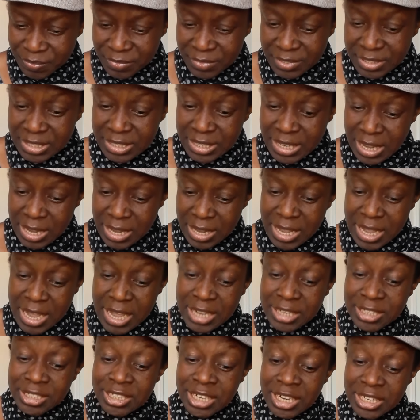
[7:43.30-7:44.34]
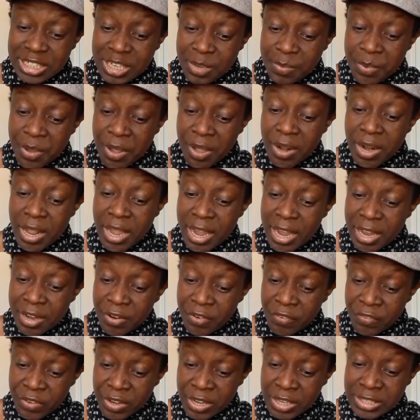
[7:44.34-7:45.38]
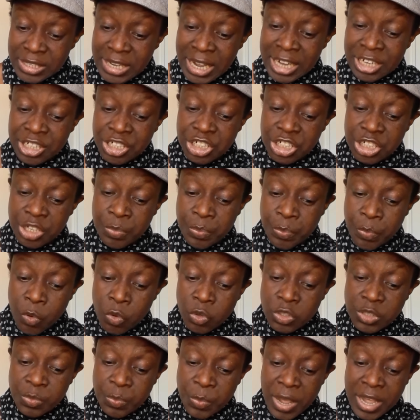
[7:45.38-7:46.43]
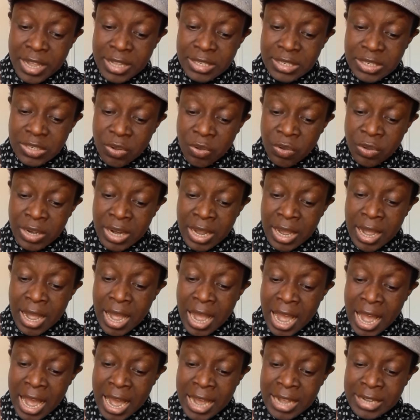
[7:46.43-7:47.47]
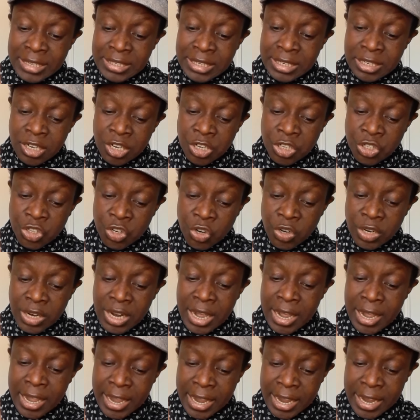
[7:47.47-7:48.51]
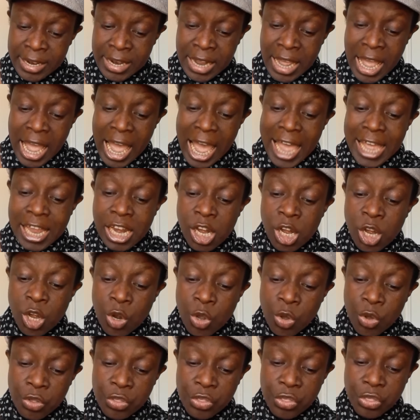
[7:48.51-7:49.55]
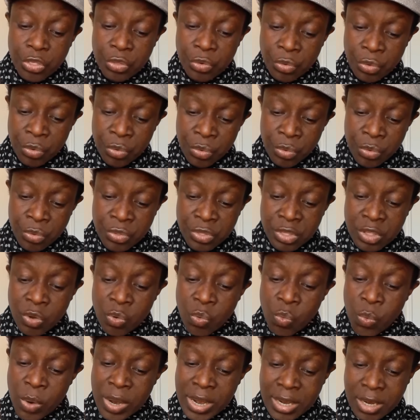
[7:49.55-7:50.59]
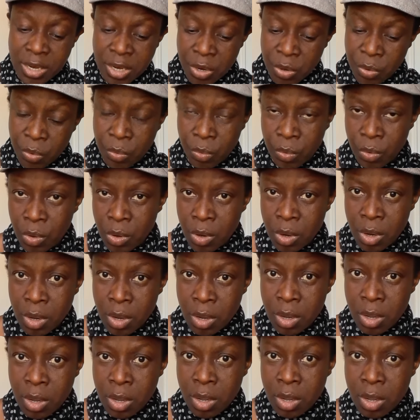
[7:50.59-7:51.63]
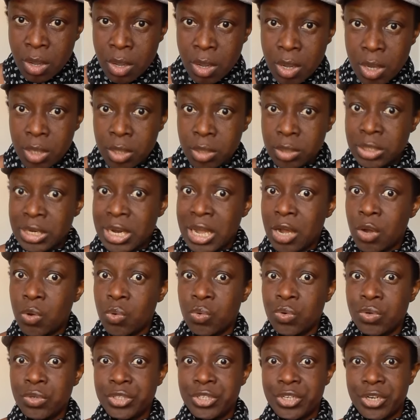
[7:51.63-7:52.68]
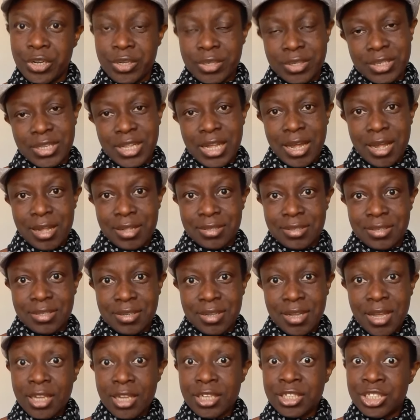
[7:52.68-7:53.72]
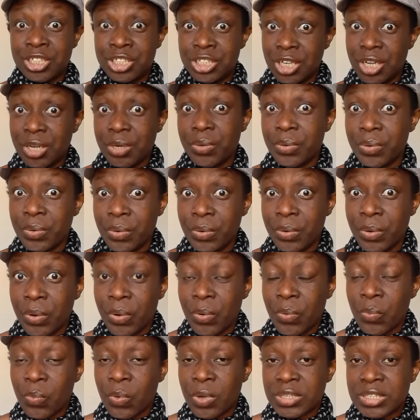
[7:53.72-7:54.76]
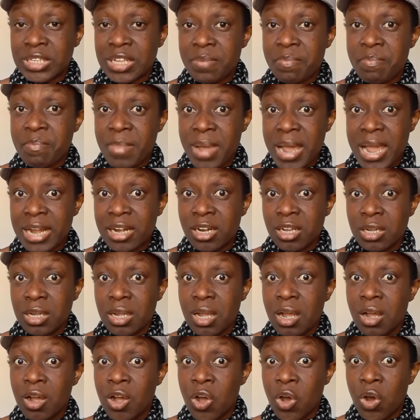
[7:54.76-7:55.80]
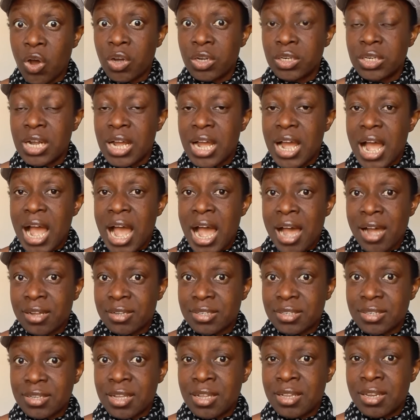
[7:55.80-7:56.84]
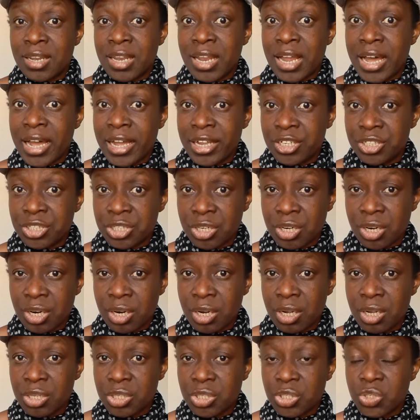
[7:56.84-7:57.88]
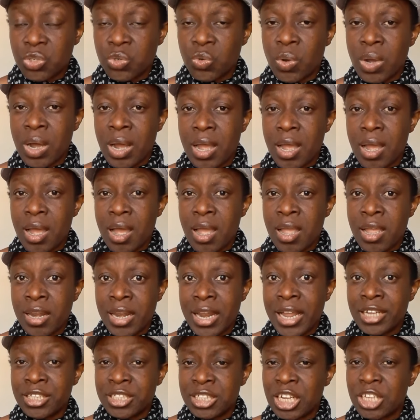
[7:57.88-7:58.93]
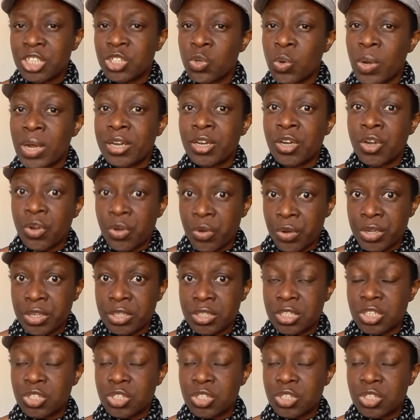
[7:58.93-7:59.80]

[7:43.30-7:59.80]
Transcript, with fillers: See, Jezebel heard of it and she put paint on her eyes and adorned her head and looked through the window. Now, who does that? Jehu was a man God asked Elisha to Elijah to anoint